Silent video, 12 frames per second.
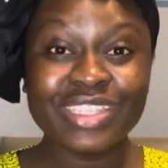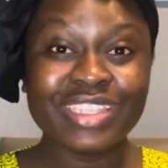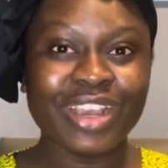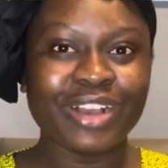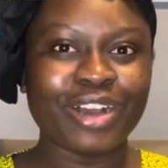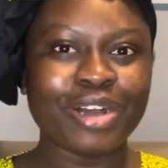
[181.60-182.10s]

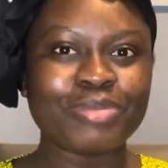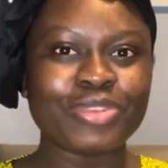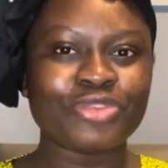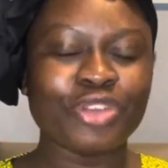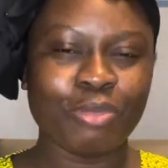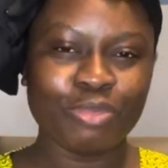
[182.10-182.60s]
that comes
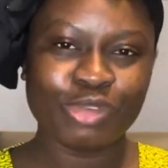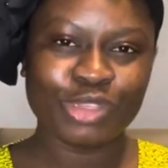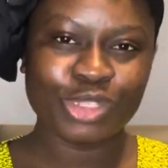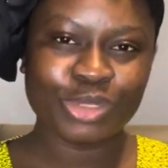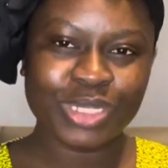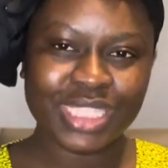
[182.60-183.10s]
from
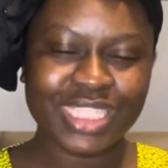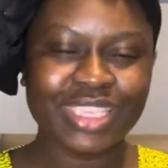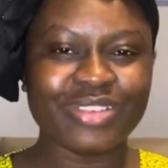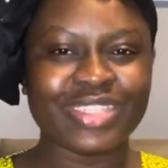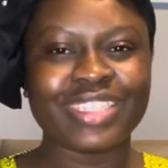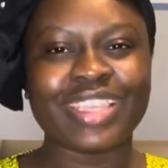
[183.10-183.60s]
retreats.
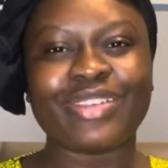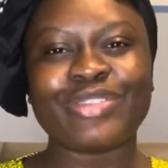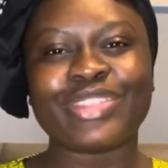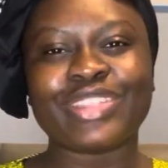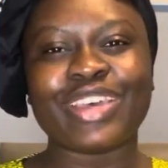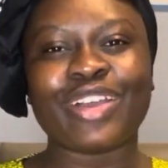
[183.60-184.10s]
There's this
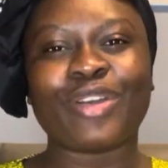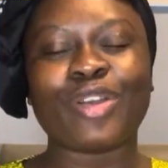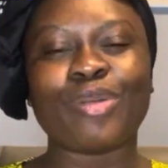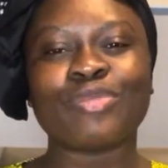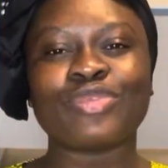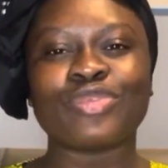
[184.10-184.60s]
energy that
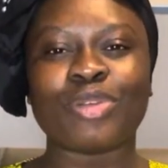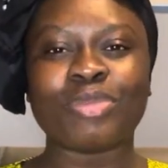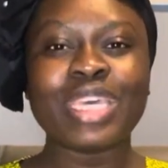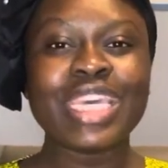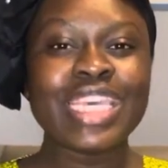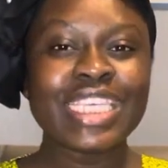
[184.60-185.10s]
comes from
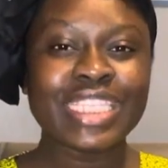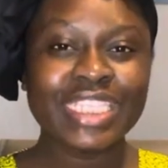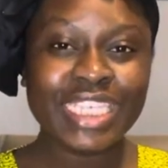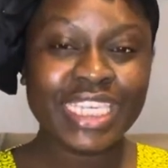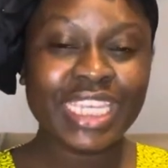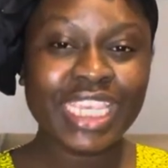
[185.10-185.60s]

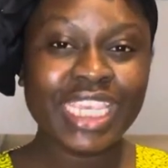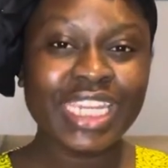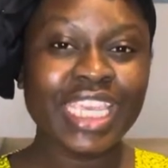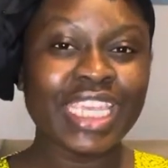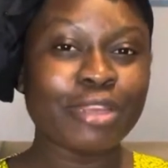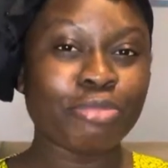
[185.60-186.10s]
sitting
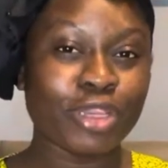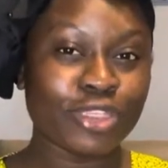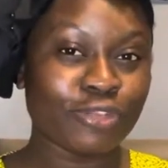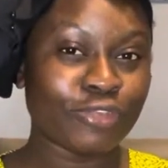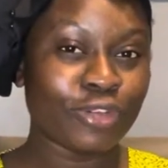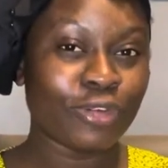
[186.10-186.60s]
in the
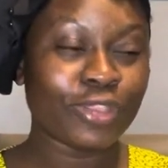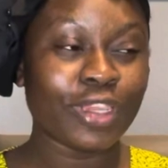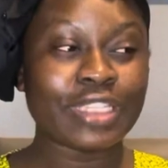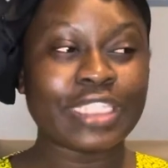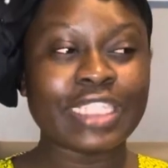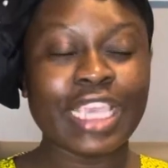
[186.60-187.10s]
presence of the Lord.
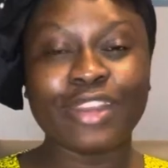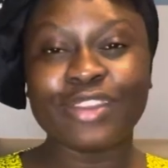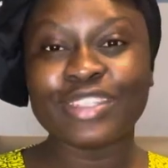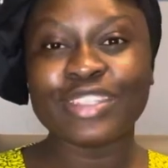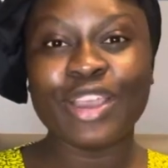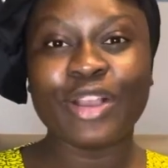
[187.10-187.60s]
There's this
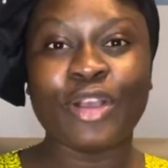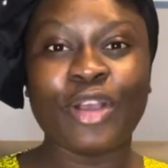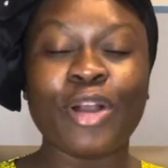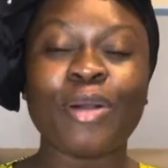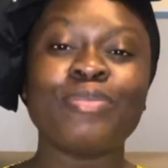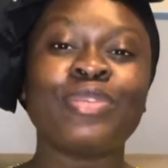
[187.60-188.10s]
energy that
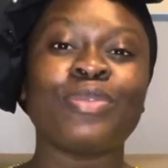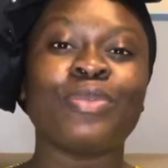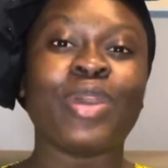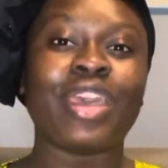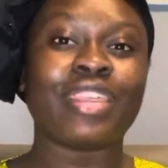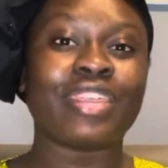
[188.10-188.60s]
comes
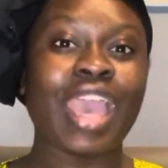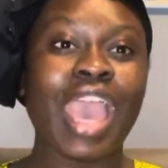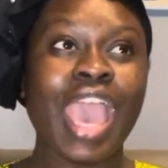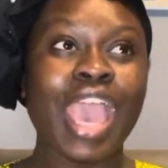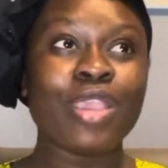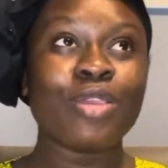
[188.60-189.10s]
with,
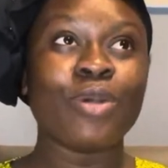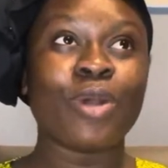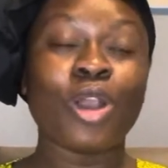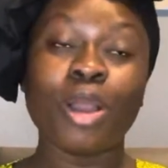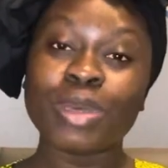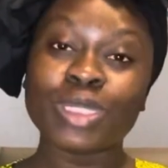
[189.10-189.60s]
you know,
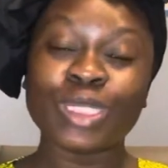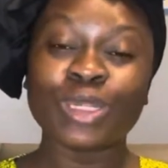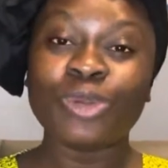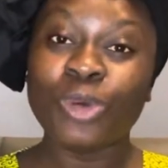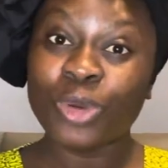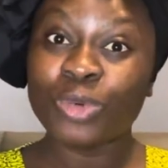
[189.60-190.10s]
coming to the
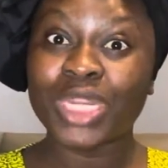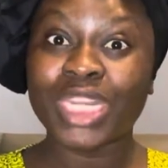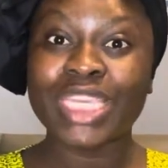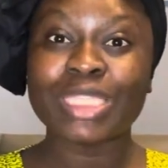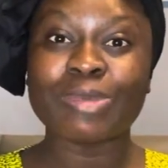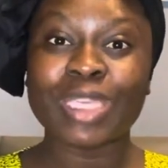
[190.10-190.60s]
Lord with an
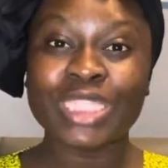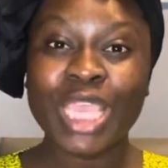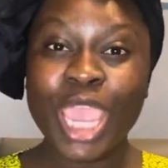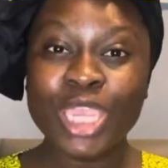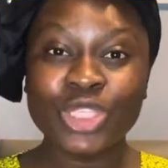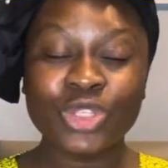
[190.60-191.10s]

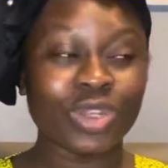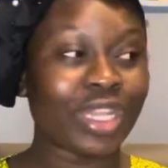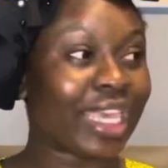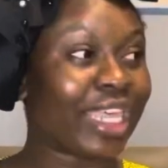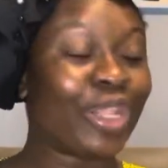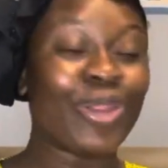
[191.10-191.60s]
expectation,
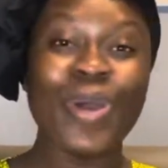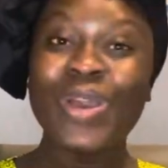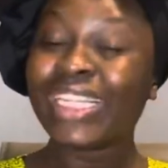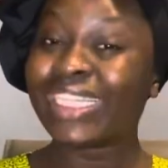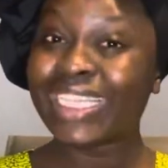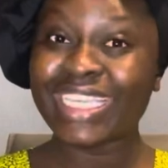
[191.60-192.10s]
like a long
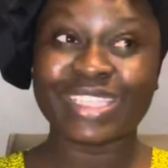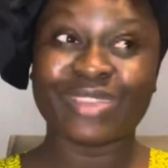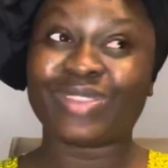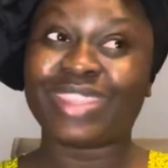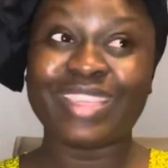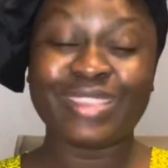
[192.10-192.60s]
list
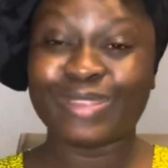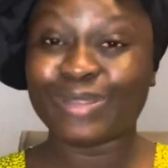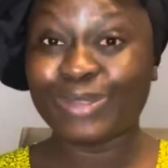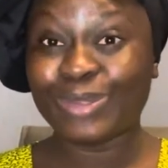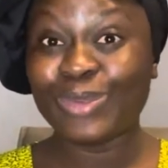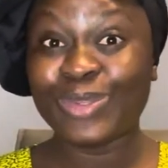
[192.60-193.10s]
of things to
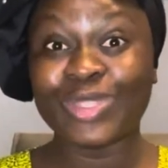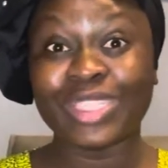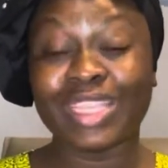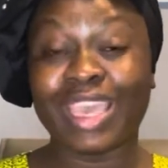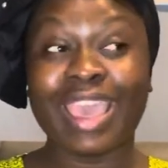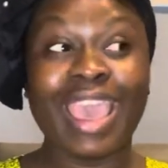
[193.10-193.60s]
do. It's just
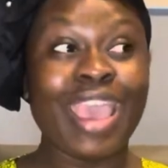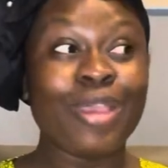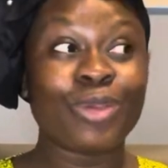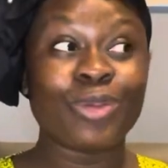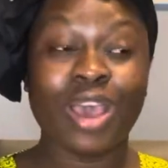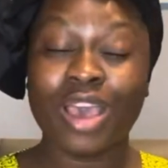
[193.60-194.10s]
like,
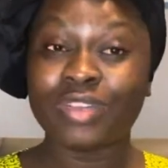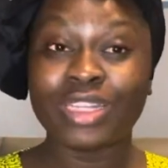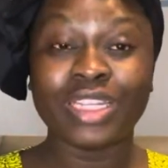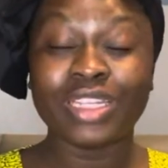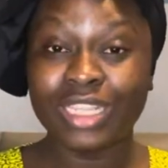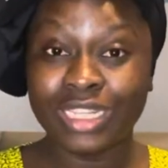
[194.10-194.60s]
you know, having a
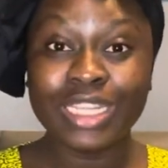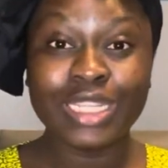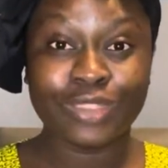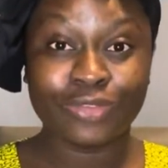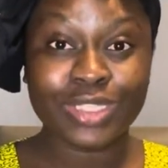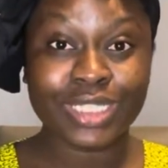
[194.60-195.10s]

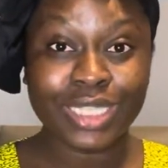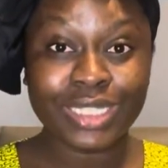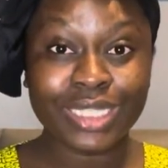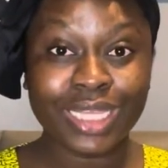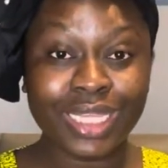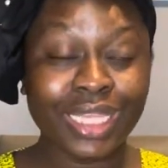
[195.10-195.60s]
list for
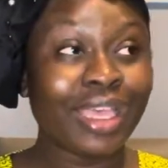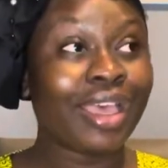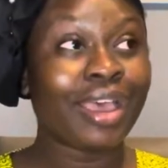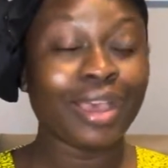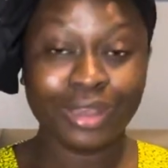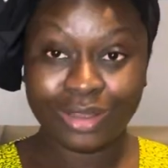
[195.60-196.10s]
Santa.
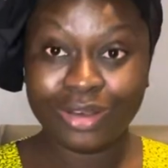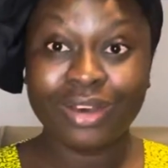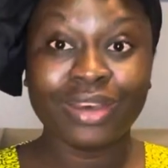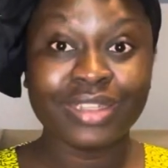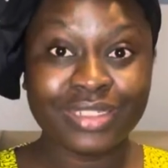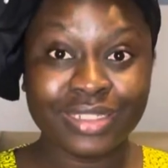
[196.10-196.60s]

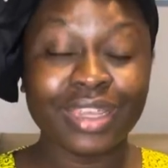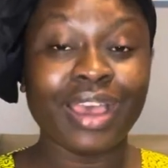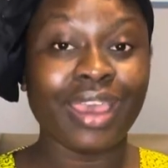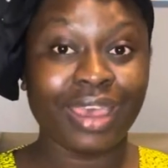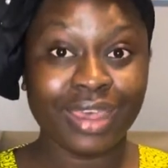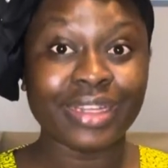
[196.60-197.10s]
God,
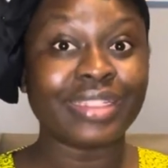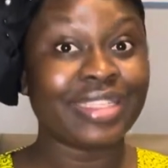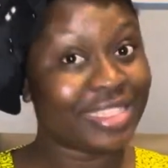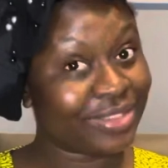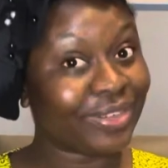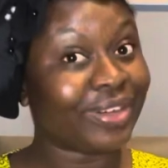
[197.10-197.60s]
I had a
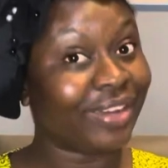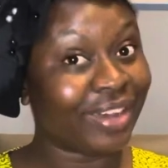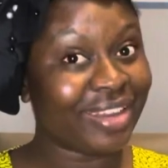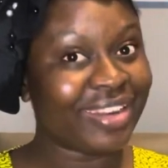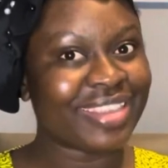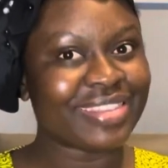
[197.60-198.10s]
list for
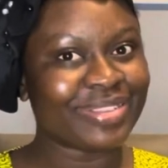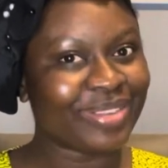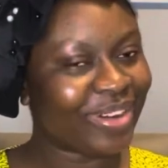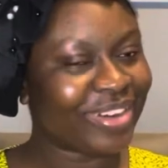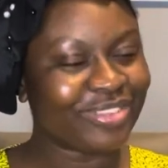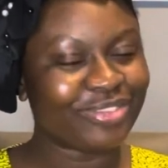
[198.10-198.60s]
God, and
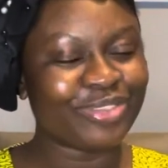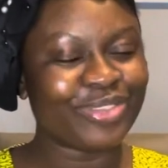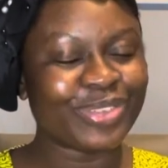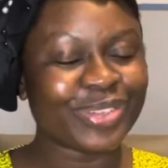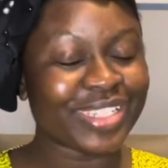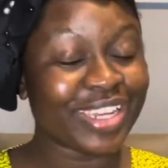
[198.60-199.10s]
God
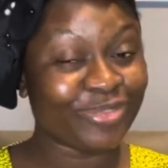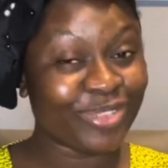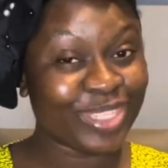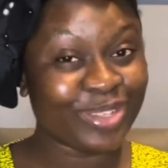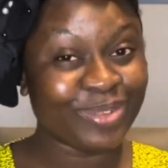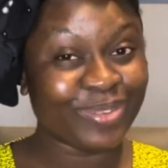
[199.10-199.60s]
fulfilled every
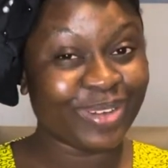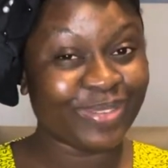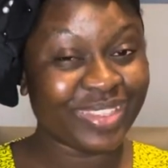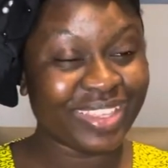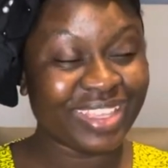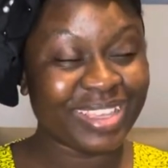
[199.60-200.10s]
single one of
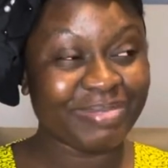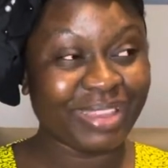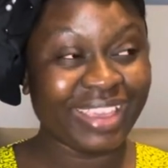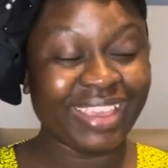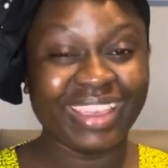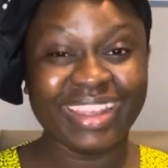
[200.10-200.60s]
them,
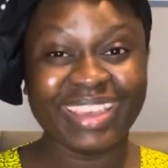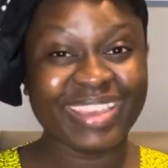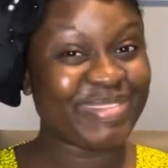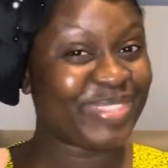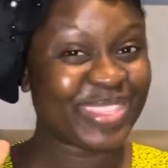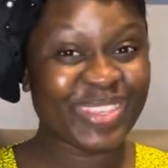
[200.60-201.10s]
and I
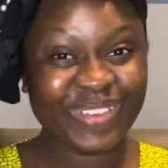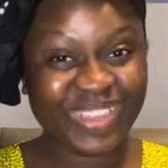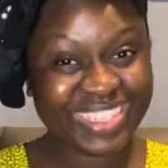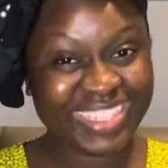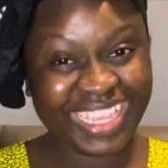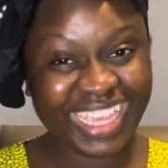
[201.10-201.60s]
am so
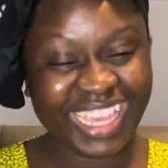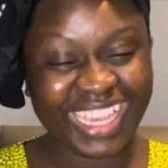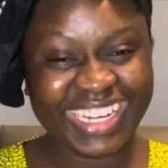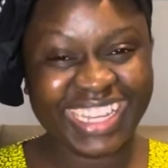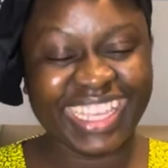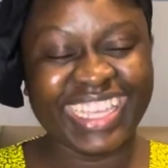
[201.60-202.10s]

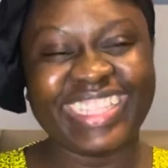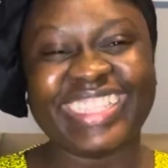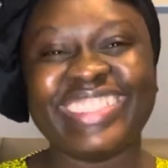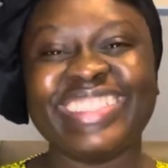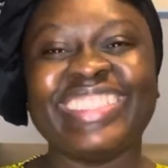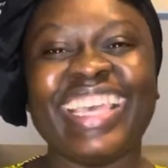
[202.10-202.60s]
excited.
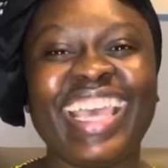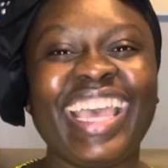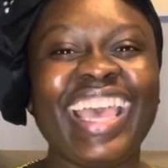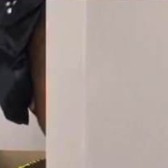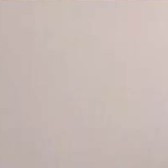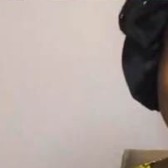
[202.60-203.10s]

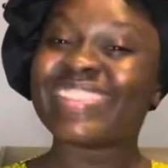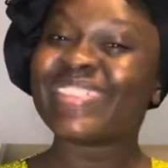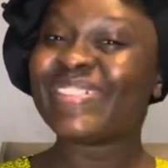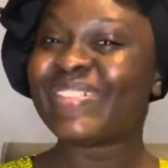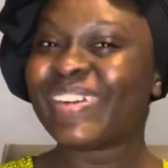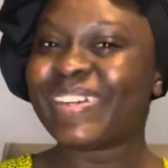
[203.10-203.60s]
All right,
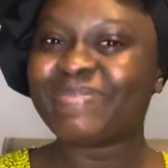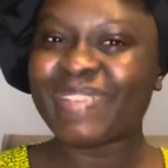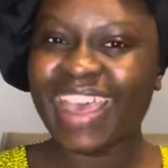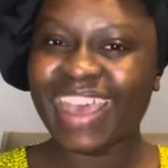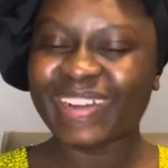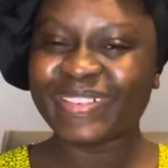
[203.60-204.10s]
so welcome
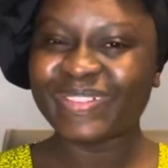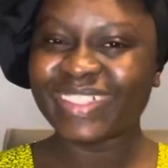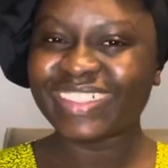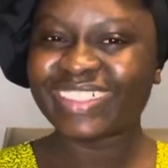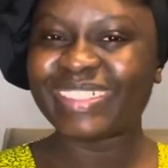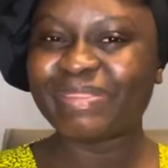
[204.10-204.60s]
back.
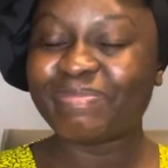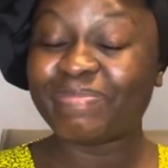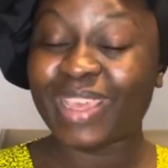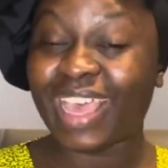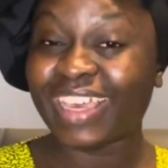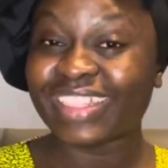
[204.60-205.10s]
Welcome
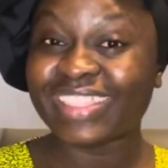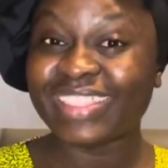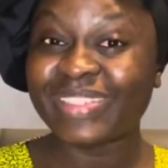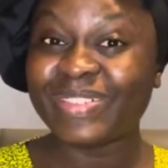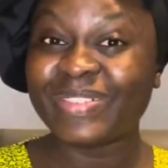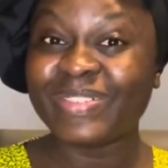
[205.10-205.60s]
back
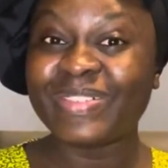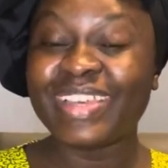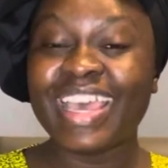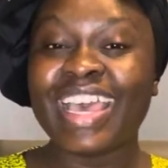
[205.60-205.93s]
to